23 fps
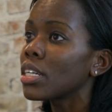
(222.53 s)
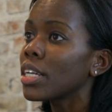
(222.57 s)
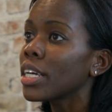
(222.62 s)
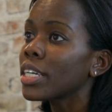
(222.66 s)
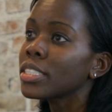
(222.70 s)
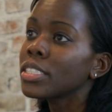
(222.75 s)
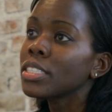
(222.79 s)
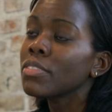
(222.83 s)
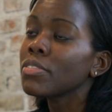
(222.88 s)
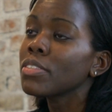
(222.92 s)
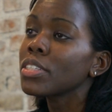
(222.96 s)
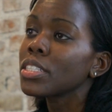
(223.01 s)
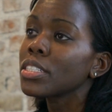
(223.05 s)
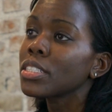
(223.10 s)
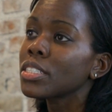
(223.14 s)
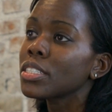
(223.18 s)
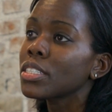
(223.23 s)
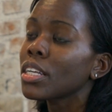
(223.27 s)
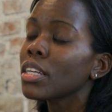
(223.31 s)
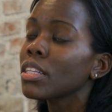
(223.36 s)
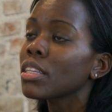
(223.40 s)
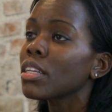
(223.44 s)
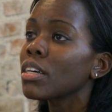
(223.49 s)
activities
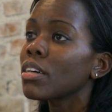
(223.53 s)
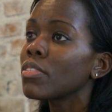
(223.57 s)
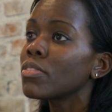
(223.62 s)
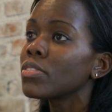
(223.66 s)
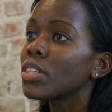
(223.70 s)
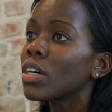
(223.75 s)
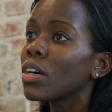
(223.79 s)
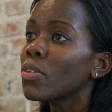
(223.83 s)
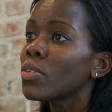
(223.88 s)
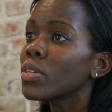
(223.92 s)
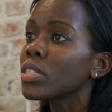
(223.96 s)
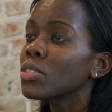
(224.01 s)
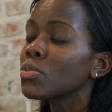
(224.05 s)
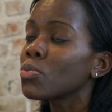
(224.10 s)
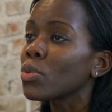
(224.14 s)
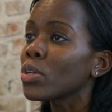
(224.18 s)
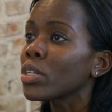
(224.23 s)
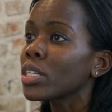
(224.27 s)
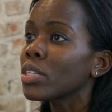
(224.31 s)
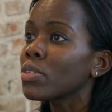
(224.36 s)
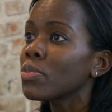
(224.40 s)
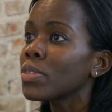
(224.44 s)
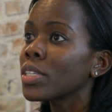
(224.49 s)
because I loved always
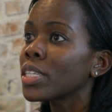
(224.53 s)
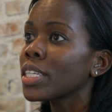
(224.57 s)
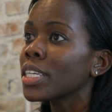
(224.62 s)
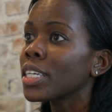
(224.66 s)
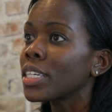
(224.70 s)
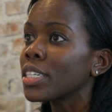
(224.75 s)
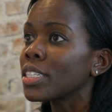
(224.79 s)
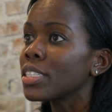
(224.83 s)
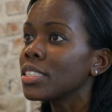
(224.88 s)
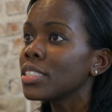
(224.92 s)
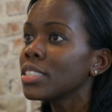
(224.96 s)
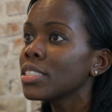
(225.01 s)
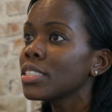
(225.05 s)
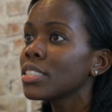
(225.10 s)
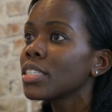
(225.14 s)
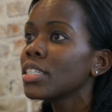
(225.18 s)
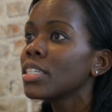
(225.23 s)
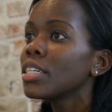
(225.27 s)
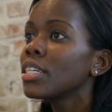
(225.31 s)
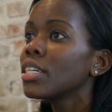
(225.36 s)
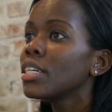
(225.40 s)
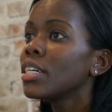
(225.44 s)
working with kids.